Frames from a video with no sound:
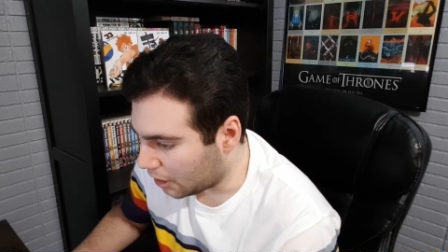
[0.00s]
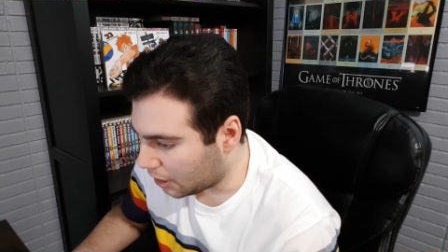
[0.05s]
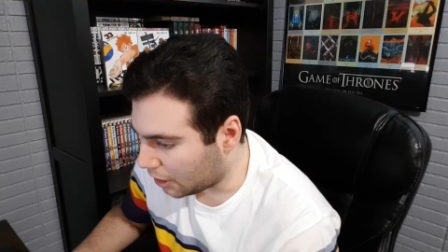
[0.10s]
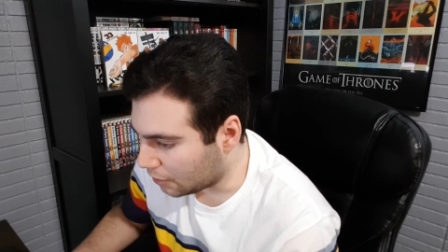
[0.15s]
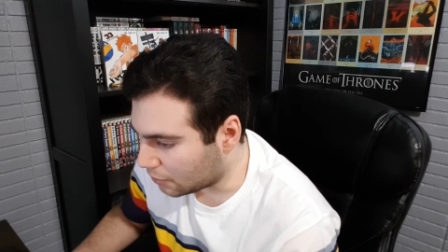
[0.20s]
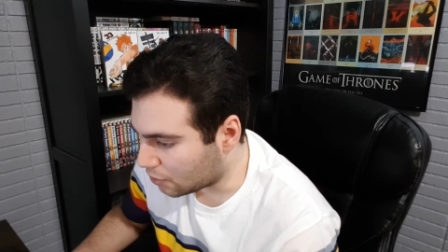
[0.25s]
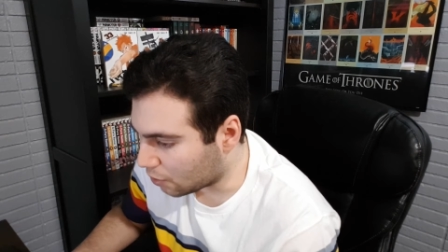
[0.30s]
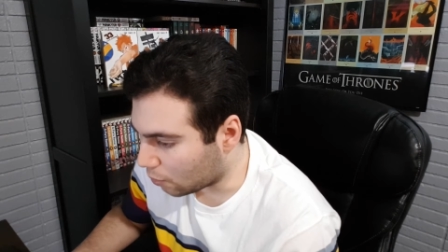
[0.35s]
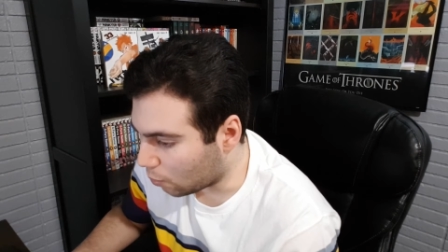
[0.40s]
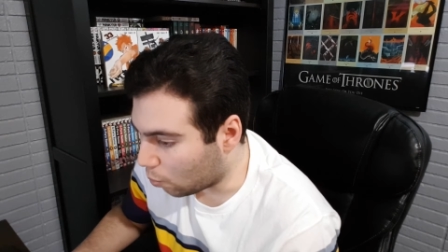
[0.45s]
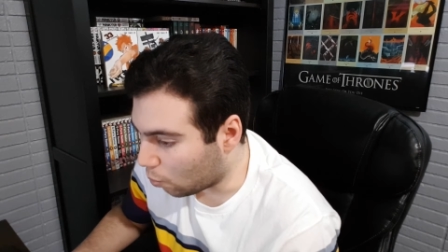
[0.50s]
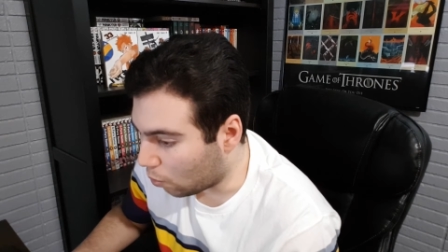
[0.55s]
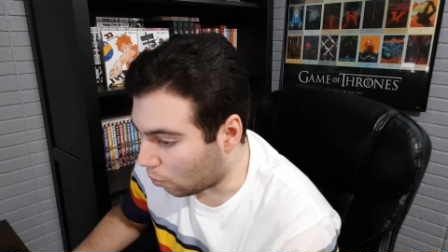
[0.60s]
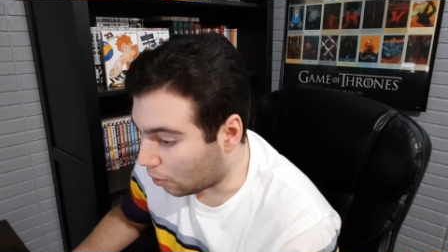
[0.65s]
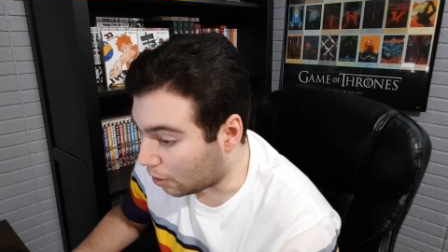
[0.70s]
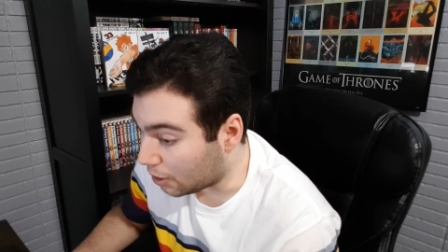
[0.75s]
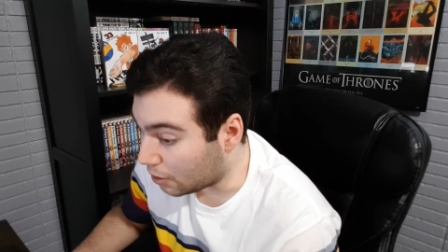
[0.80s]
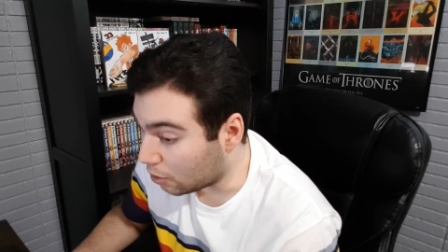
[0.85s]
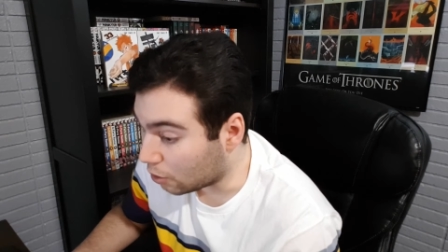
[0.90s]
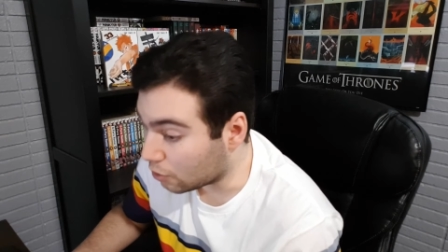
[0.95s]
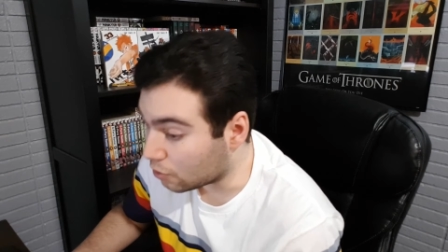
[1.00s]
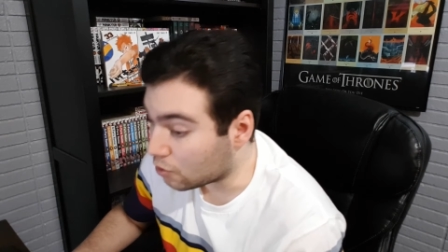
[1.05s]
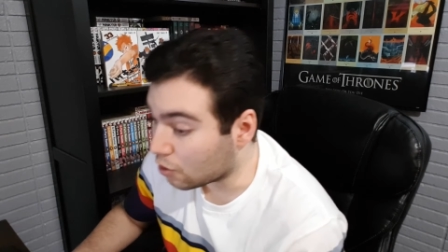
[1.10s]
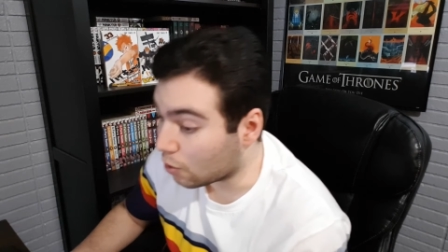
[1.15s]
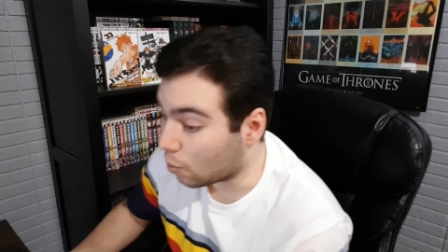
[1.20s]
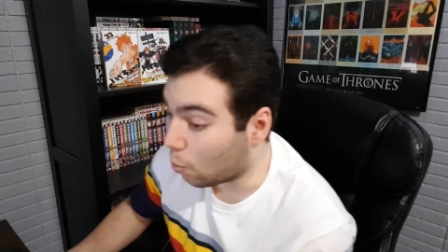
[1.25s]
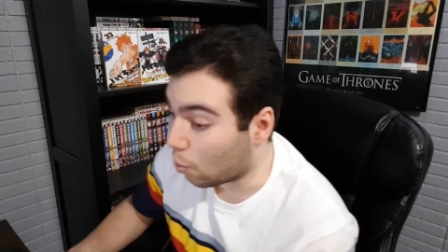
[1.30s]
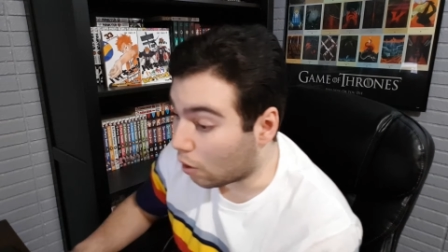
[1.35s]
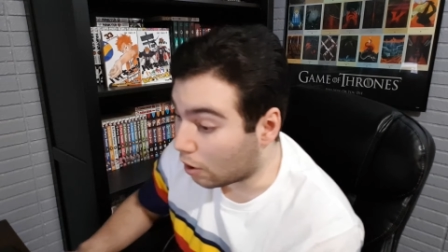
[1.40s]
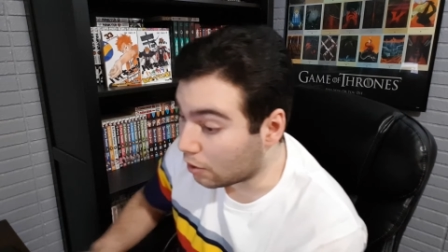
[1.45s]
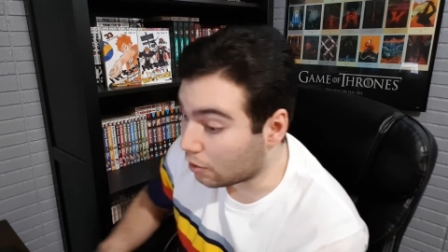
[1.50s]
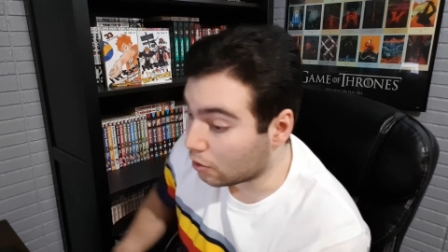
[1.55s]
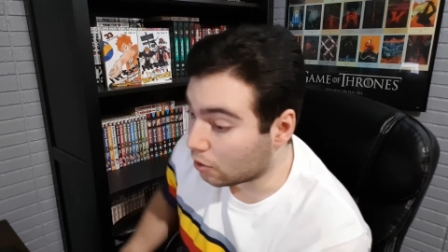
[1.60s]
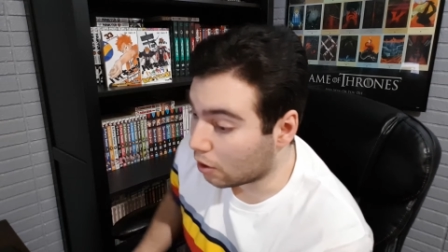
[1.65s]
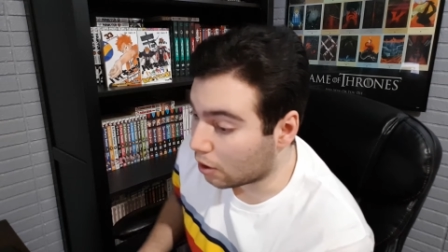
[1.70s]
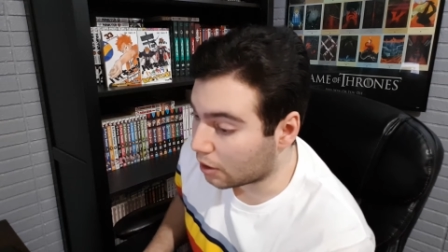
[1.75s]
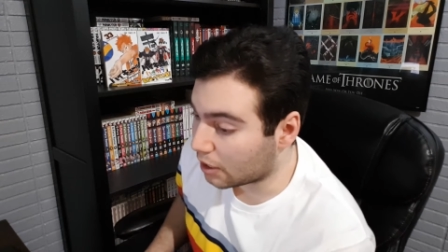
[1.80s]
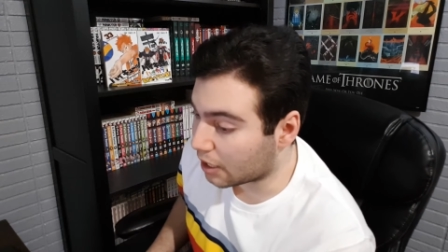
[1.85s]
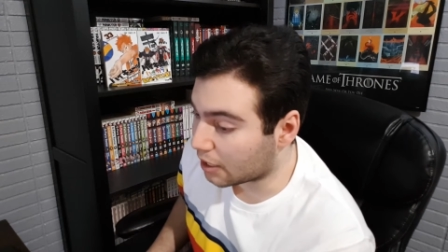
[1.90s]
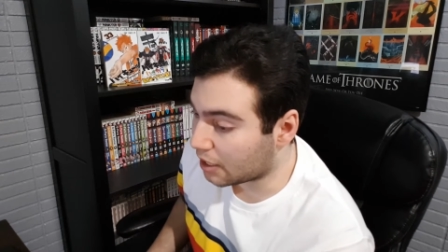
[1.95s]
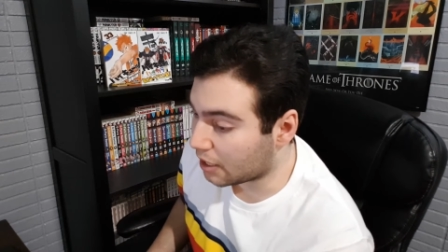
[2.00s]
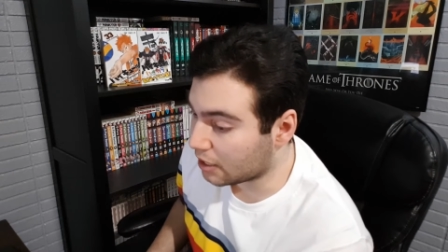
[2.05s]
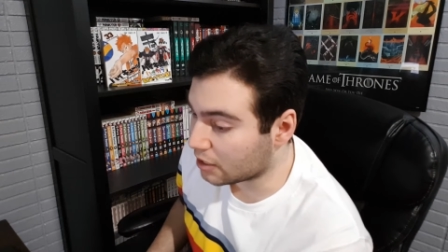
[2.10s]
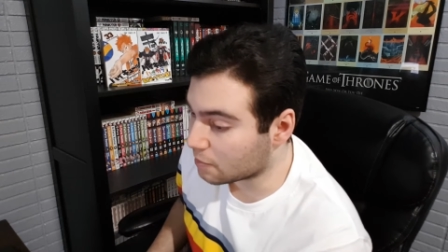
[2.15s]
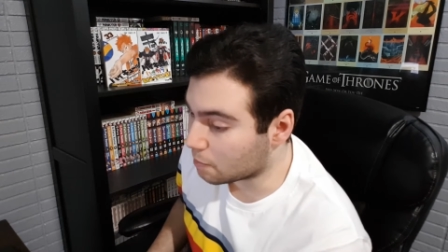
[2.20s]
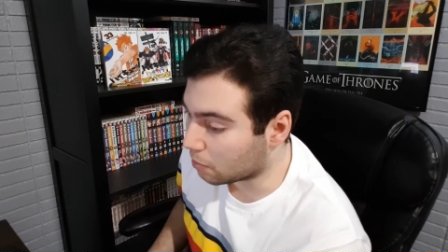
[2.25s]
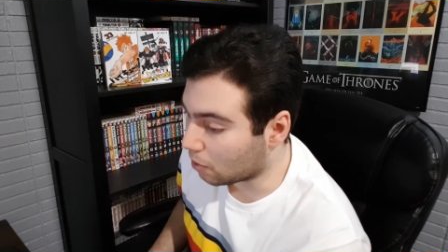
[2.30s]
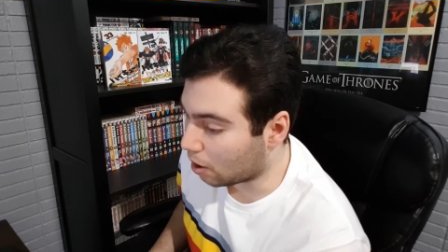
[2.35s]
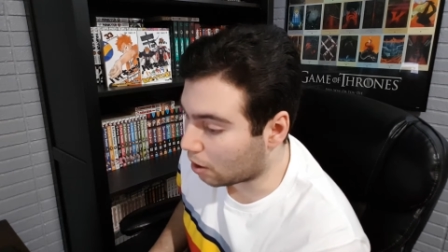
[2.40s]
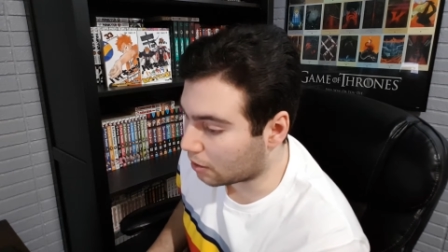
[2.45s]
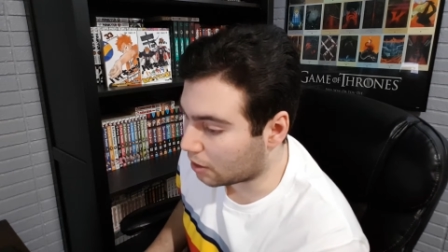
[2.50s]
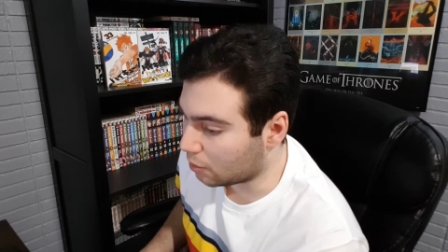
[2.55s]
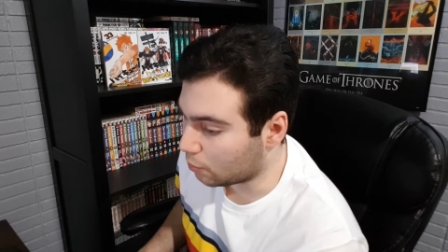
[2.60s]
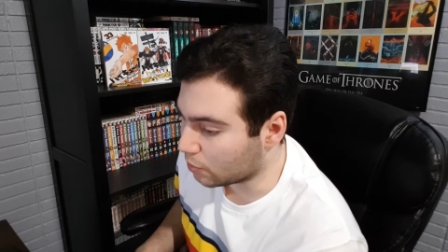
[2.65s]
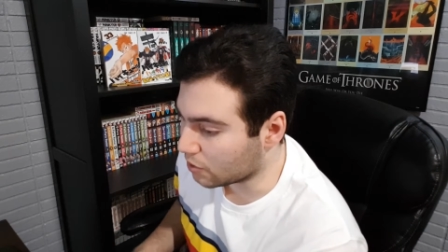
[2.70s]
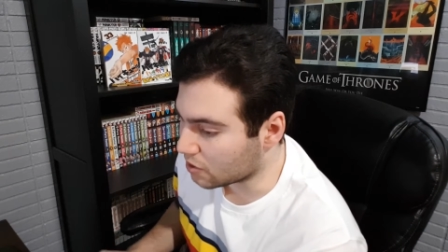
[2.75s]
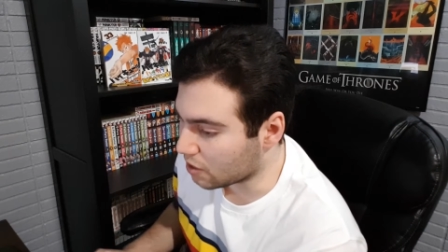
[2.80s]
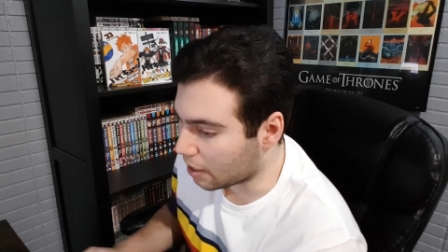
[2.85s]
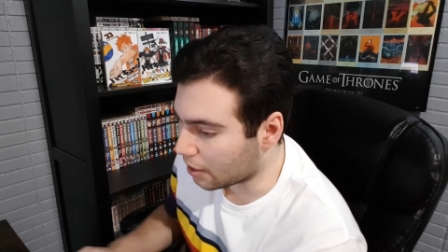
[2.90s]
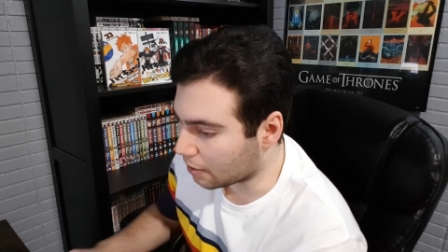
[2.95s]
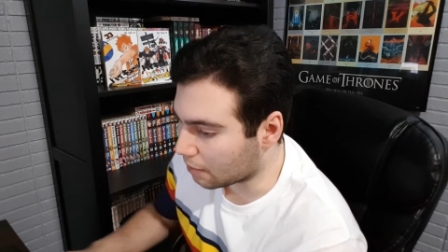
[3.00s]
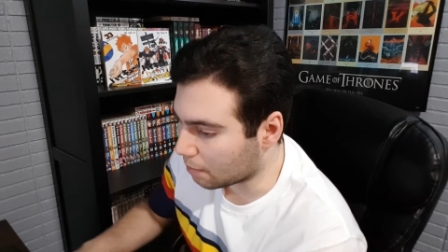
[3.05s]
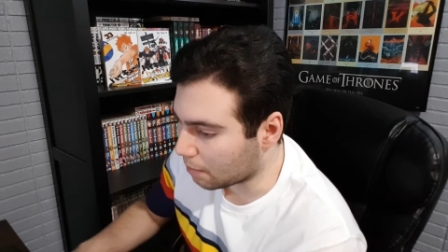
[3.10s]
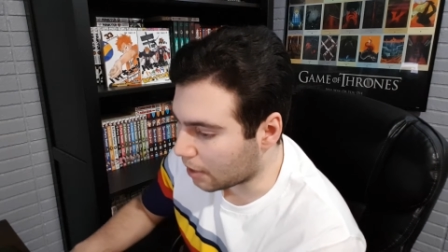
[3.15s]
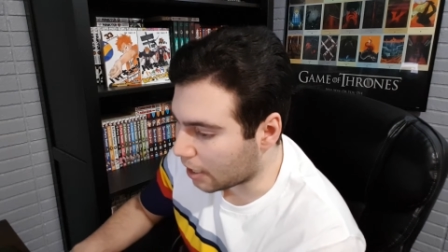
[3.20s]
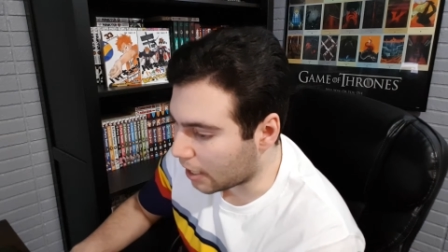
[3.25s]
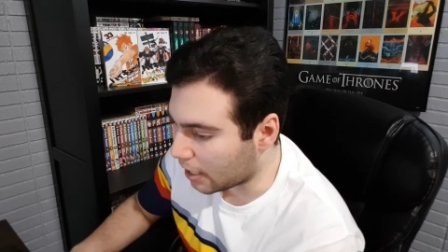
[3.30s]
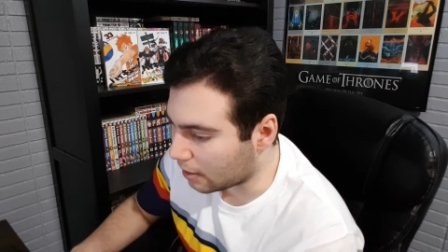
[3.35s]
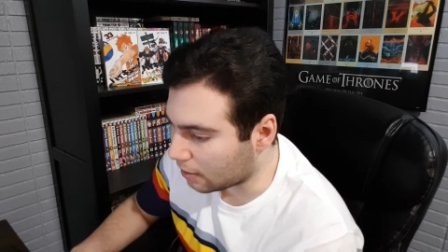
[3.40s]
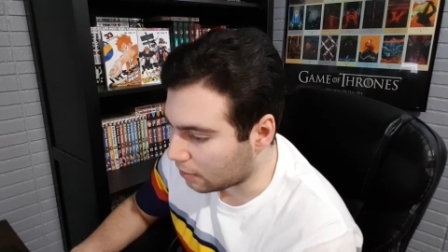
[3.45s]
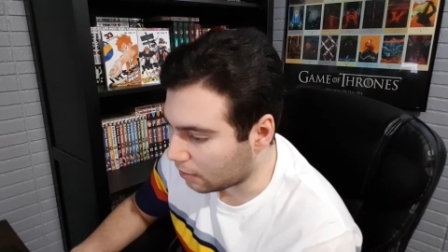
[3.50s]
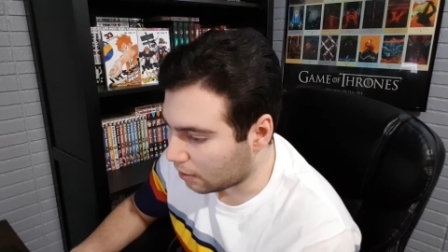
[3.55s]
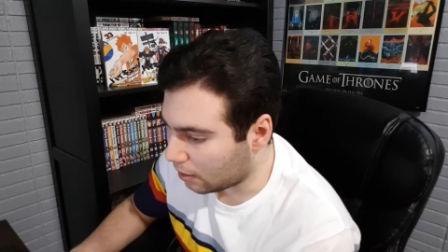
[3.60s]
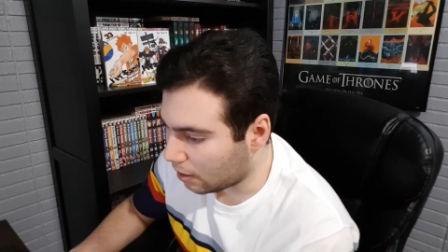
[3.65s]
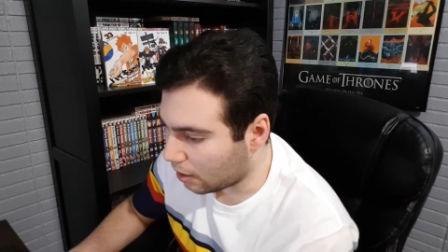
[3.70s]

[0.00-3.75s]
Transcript: he took he took one look at K's blocking was like, man,